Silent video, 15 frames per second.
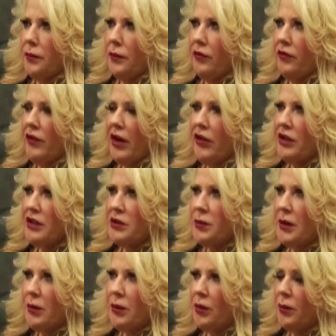various
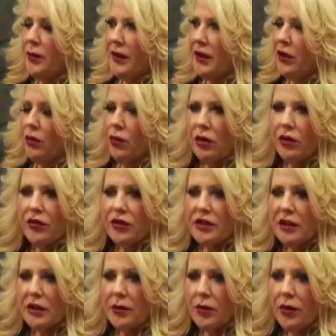people, but they don't work for us
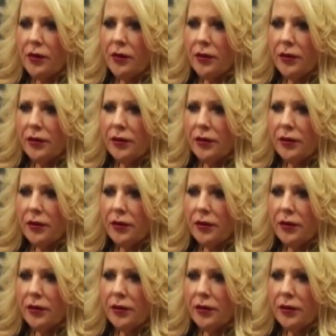anymore.